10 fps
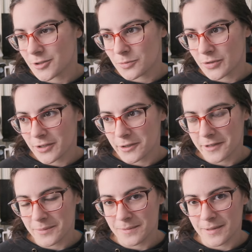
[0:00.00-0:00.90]
a normal
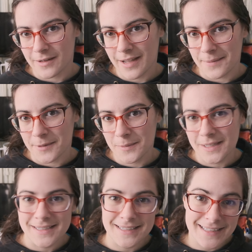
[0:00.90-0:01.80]
35 millimeter camera
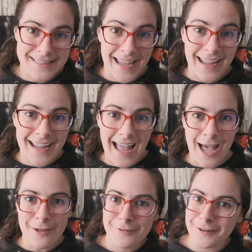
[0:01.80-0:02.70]
because it is a
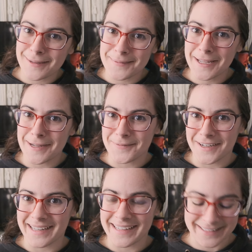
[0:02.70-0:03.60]
half frame
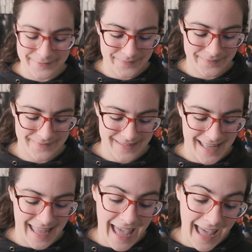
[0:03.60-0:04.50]
camera.
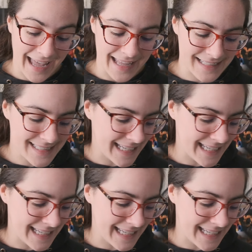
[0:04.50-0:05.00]
And